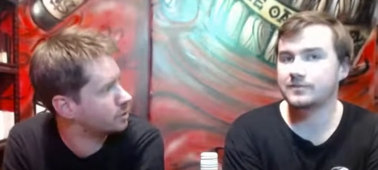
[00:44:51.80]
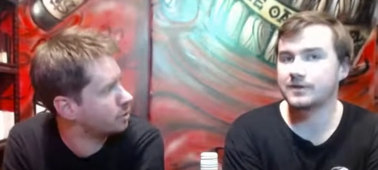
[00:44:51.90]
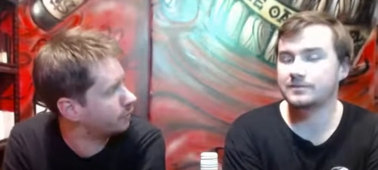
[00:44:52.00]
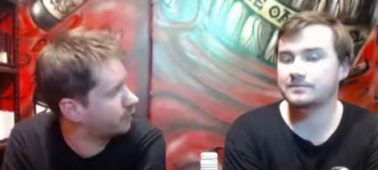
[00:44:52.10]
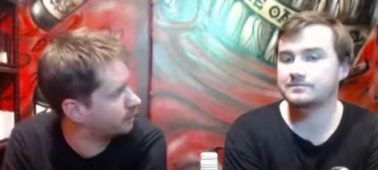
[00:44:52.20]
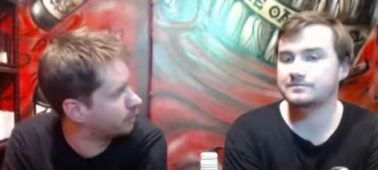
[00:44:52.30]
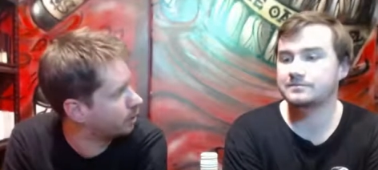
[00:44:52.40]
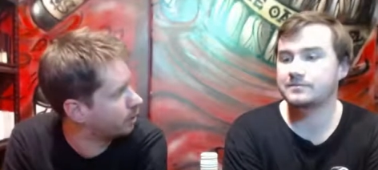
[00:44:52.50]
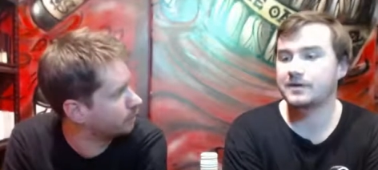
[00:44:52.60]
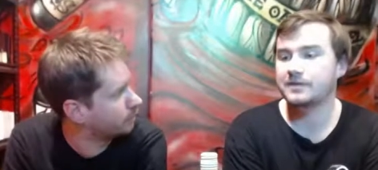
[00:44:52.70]
Speaker 1: not the end of the
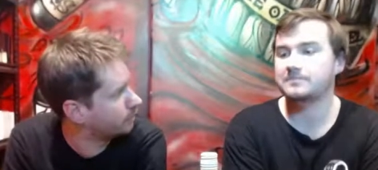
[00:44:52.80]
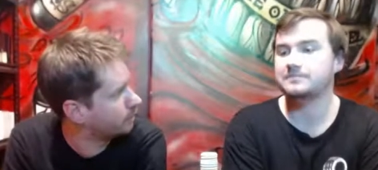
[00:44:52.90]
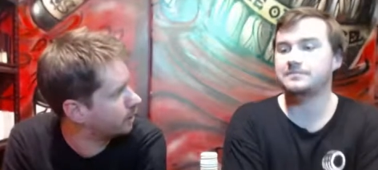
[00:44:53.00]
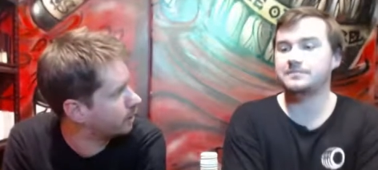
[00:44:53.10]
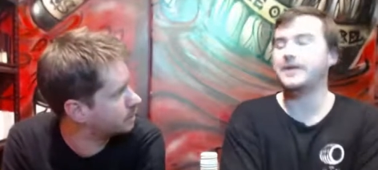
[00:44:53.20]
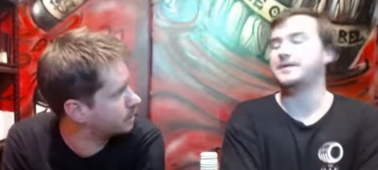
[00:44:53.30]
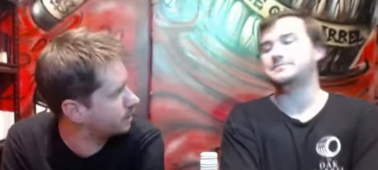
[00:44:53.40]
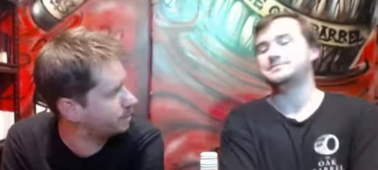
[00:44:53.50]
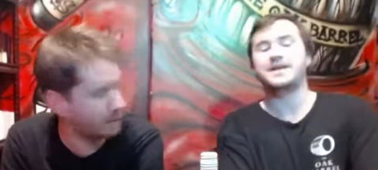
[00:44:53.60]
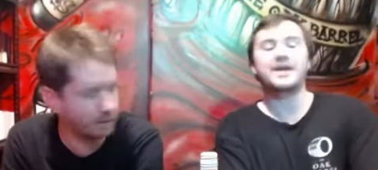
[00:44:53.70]
world. You know, yeah. it's a
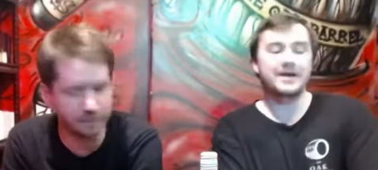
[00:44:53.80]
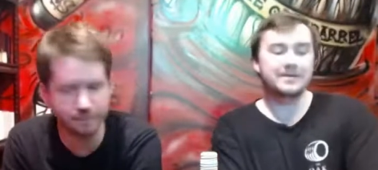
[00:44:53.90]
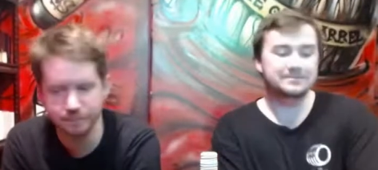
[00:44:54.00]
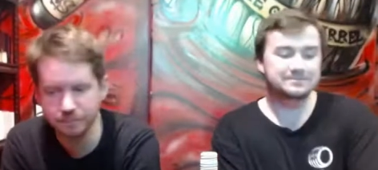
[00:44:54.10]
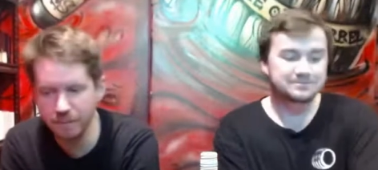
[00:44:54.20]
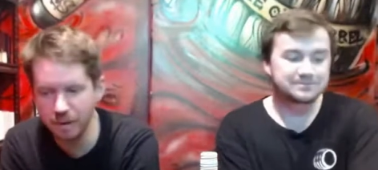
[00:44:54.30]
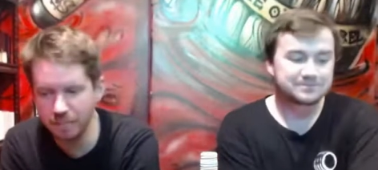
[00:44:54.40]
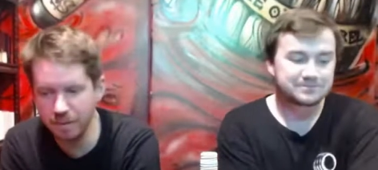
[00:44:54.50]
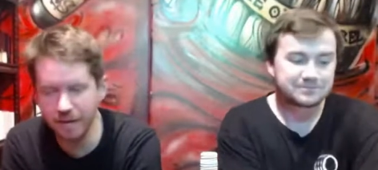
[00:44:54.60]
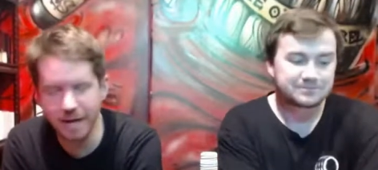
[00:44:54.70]
bit yeah, of a yeah.
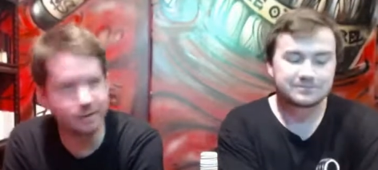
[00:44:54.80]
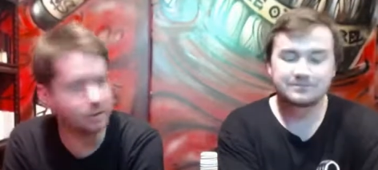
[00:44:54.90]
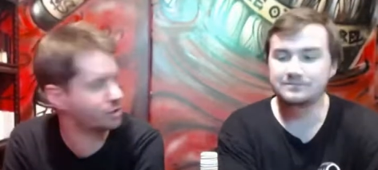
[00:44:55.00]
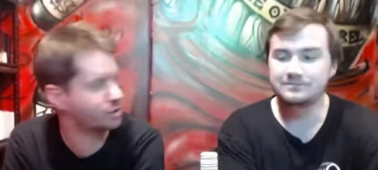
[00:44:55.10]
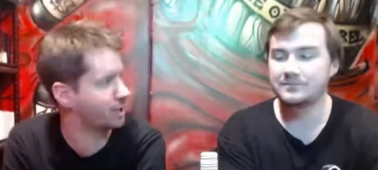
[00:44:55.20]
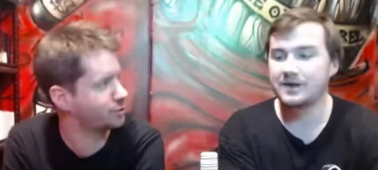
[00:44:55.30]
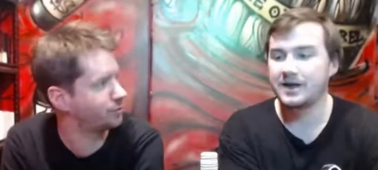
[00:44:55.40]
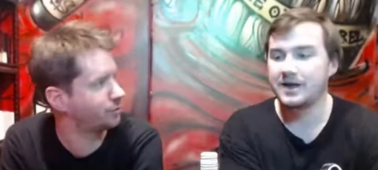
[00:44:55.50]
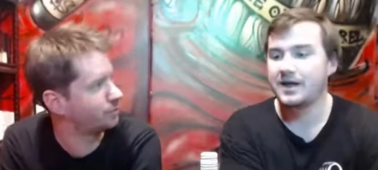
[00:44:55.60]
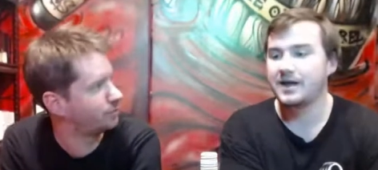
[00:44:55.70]
bit of an etch a sketch
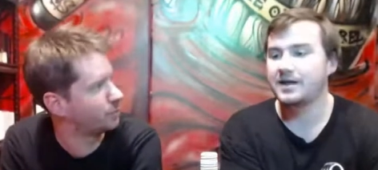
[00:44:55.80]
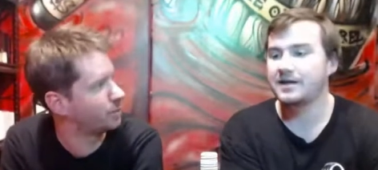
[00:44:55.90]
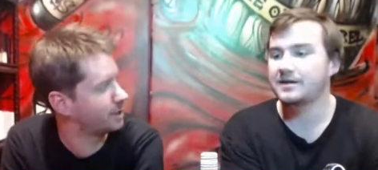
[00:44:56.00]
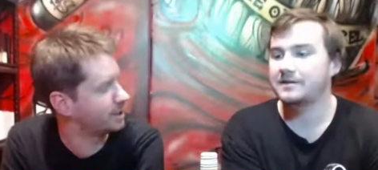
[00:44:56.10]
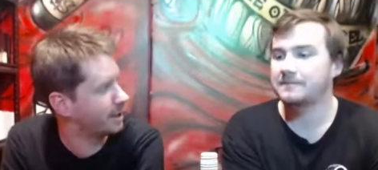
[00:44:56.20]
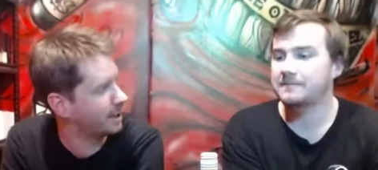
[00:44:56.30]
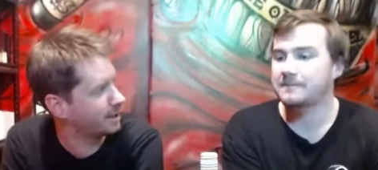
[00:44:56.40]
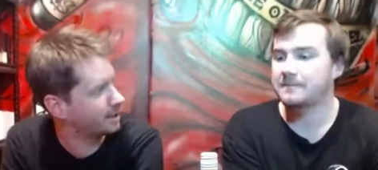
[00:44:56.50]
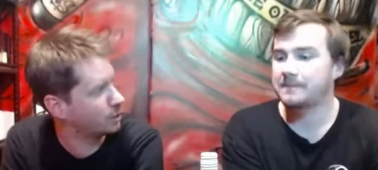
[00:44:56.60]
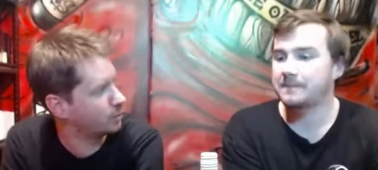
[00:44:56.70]
for, for weird
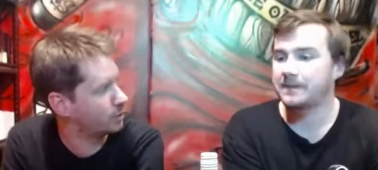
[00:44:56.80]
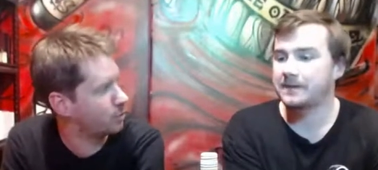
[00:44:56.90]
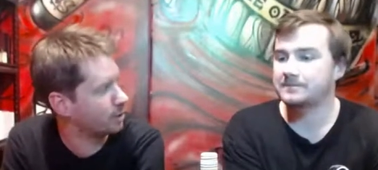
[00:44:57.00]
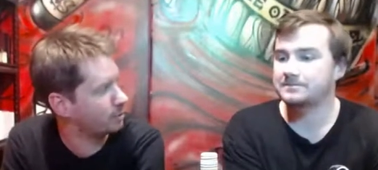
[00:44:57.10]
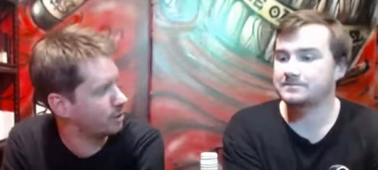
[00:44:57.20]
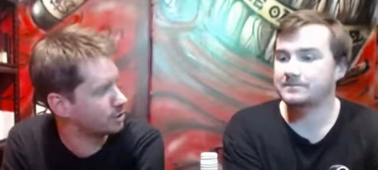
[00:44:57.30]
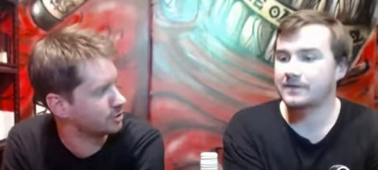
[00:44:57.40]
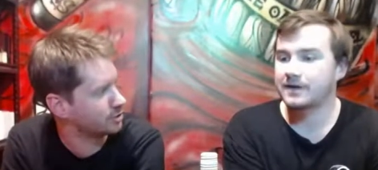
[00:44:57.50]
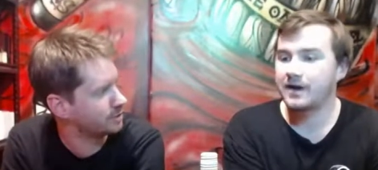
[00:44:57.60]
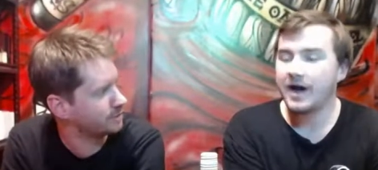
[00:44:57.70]
uh, weird wine
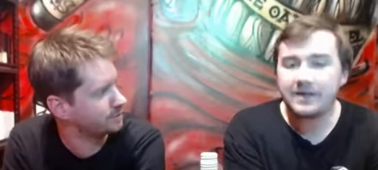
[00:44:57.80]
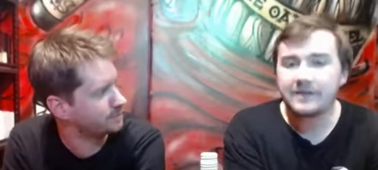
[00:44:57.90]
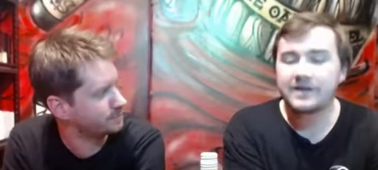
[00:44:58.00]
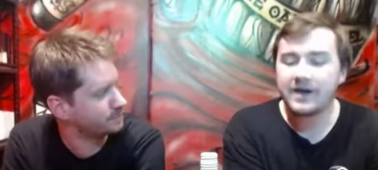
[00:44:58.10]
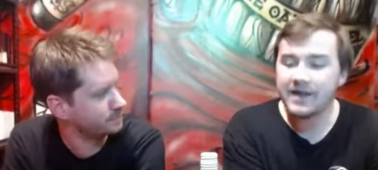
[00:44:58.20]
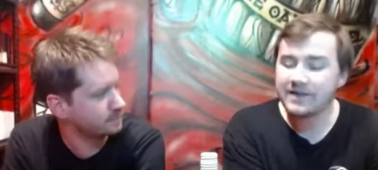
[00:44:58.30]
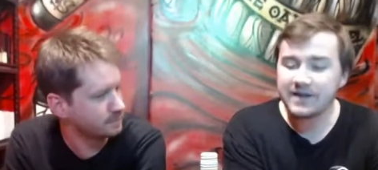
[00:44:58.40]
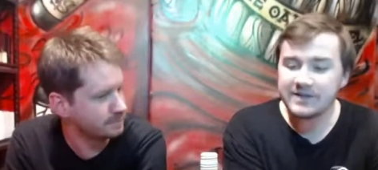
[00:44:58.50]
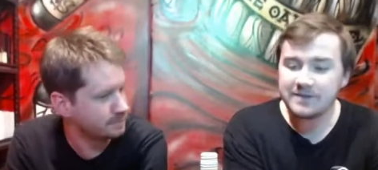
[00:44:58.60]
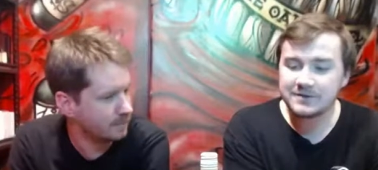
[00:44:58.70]
creations.
Speaker 2: I think yeah, that
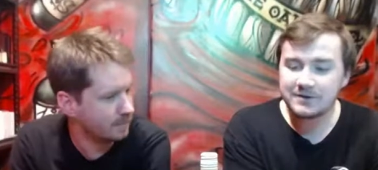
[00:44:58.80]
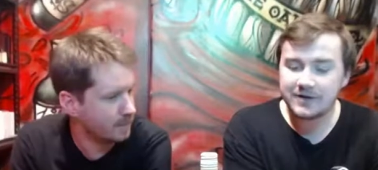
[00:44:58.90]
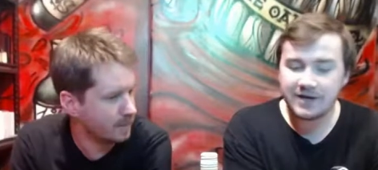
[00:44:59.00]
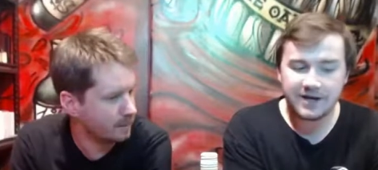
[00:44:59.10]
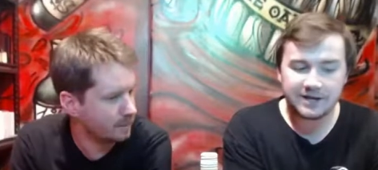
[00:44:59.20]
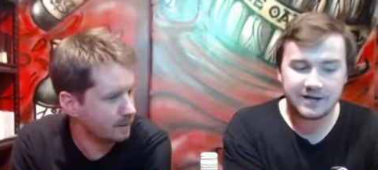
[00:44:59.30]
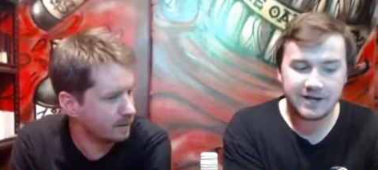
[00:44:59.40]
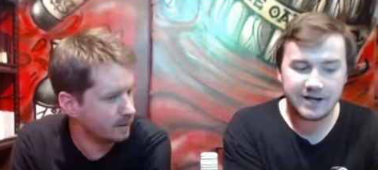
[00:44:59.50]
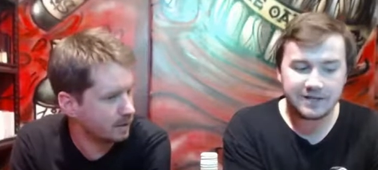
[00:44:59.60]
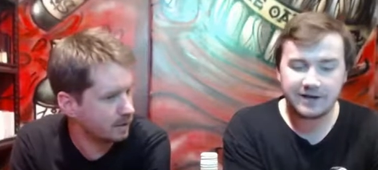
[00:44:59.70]
that's absolutely it. And
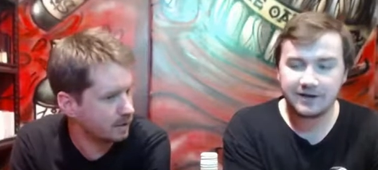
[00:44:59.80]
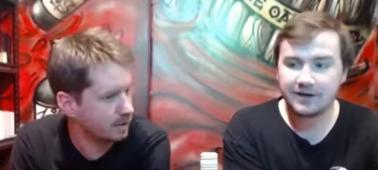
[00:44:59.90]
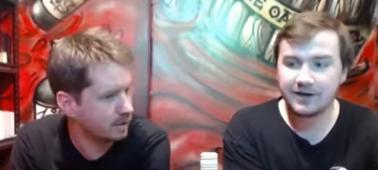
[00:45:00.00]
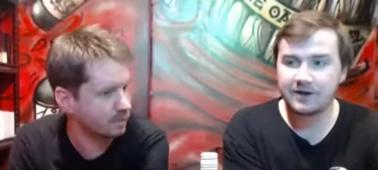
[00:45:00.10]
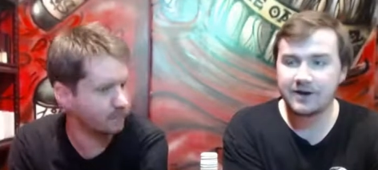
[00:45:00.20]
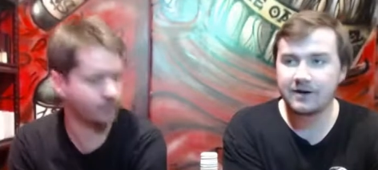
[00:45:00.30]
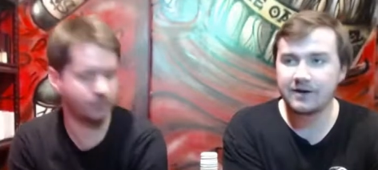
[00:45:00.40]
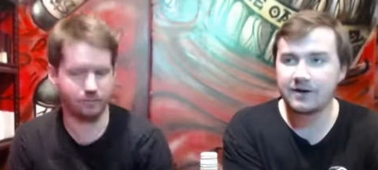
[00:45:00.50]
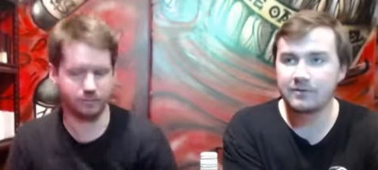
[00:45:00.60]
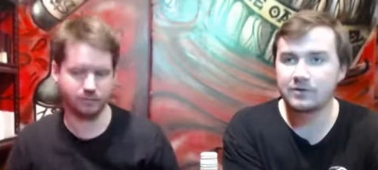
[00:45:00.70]
then I think you know now
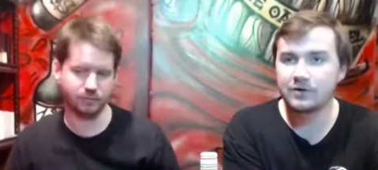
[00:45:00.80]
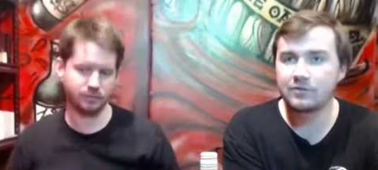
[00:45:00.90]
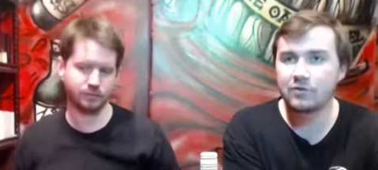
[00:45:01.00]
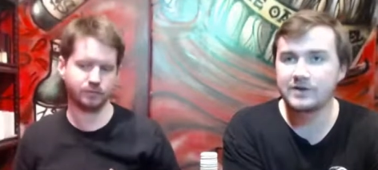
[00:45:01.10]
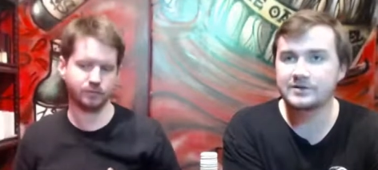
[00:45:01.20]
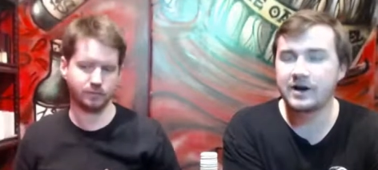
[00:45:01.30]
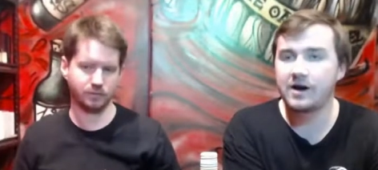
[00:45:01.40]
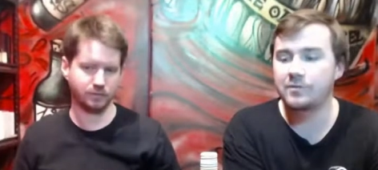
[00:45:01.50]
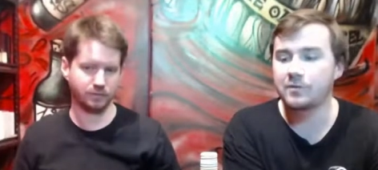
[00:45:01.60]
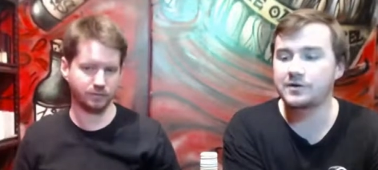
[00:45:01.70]
a lot of wines that
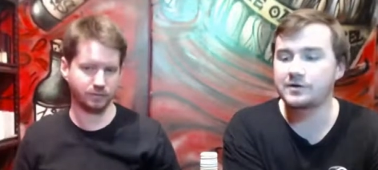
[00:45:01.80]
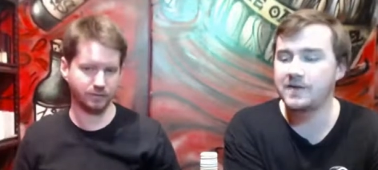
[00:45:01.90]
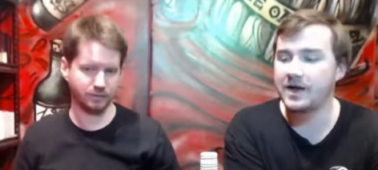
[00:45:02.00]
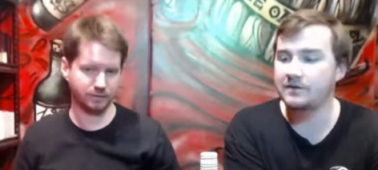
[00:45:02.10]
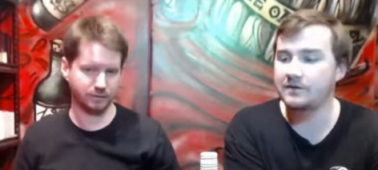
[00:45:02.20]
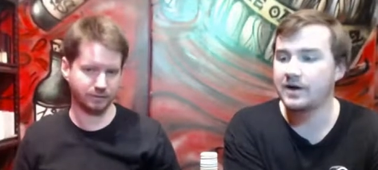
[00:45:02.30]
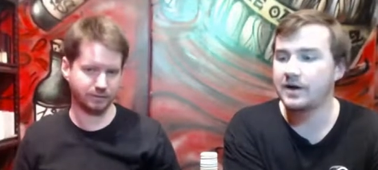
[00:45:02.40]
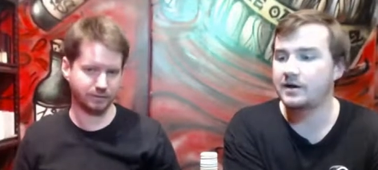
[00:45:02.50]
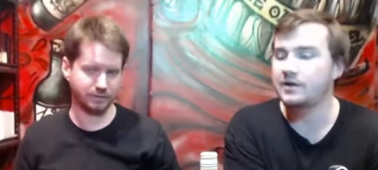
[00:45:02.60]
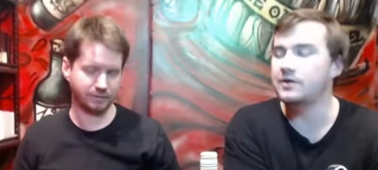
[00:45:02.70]
are more in demand.
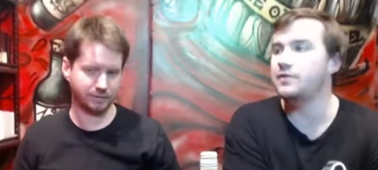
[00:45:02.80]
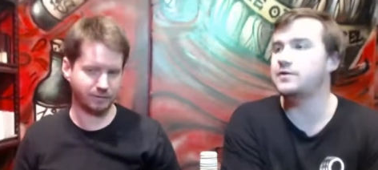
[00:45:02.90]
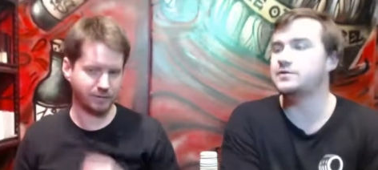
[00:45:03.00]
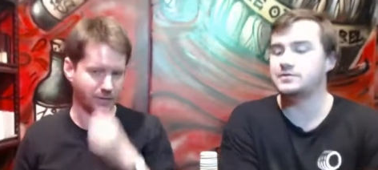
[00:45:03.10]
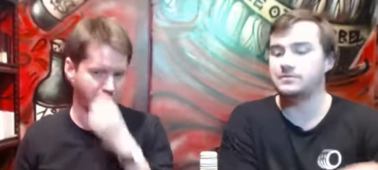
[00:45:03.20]
You know those